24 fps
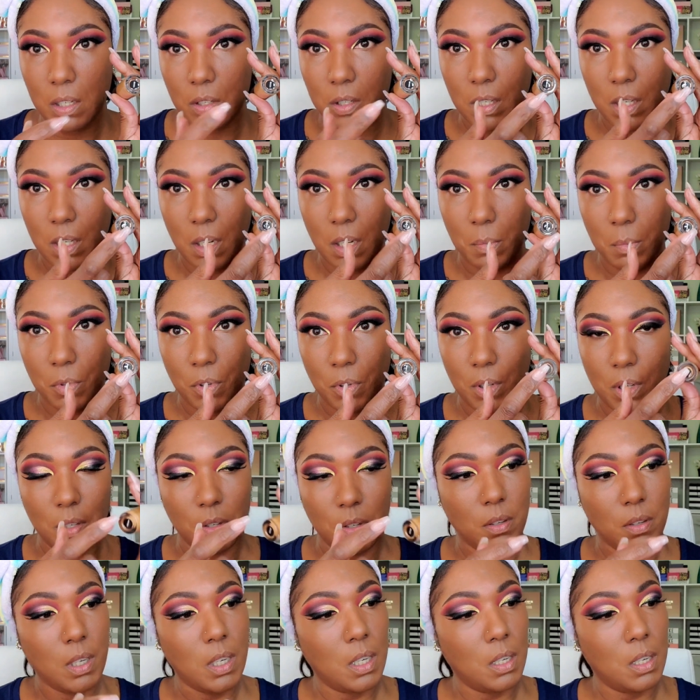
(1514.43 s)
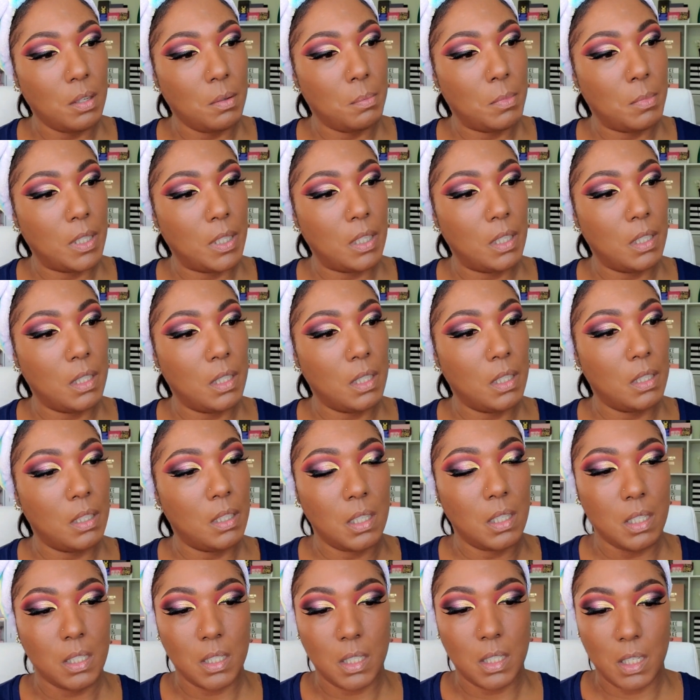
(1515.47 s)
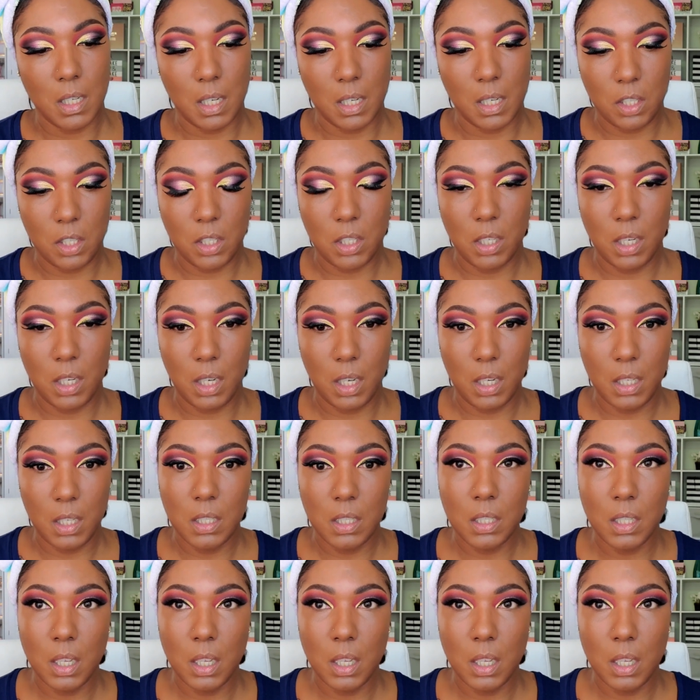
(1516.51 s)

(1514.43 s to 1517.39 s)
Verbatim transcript: there's a number under here, but that's not a shade.